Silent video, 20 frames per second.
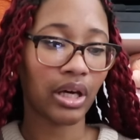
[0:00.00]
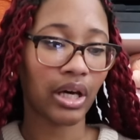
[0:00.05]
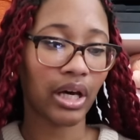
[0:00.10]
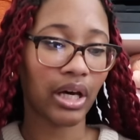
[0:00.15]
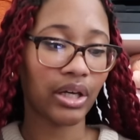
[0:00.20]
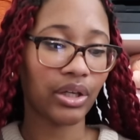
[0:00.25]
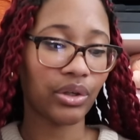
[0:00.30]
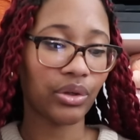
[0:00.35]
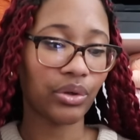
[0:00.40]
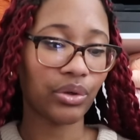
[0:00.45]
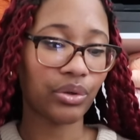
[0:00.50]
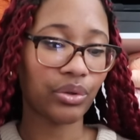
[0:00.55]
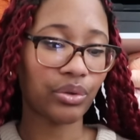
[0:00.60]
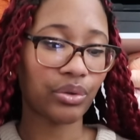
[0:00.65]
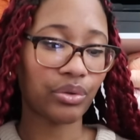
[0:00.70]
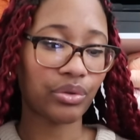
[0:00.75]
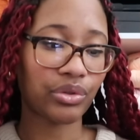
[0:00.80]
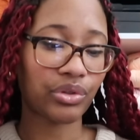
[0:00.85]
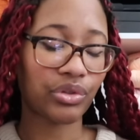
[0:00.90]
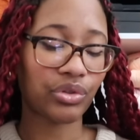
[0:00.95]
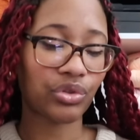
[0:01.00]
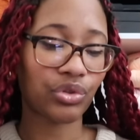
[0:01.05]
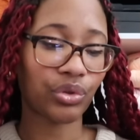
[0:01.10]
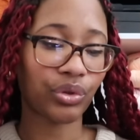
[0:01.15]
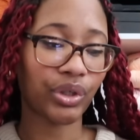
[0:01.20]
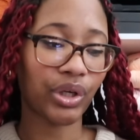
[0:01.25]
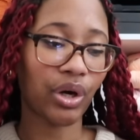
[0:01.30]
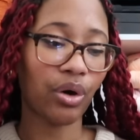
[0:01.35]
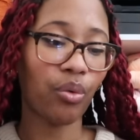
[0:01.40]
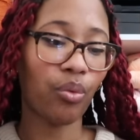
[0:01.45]
I used
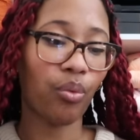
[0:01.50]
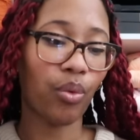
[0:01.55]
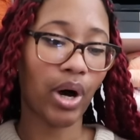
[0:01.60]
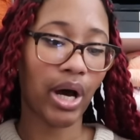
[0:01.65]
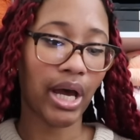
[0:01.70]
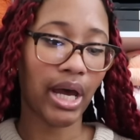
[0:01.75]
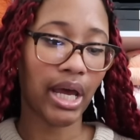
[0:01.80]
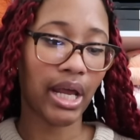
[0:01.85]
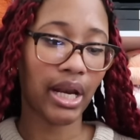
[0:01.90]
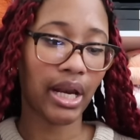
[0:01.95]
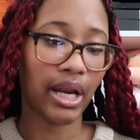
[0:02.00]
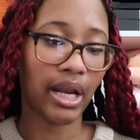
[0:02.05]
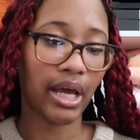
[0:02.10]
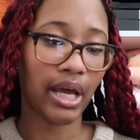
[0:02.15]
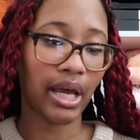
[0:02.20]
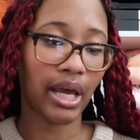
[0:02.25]
Trio 1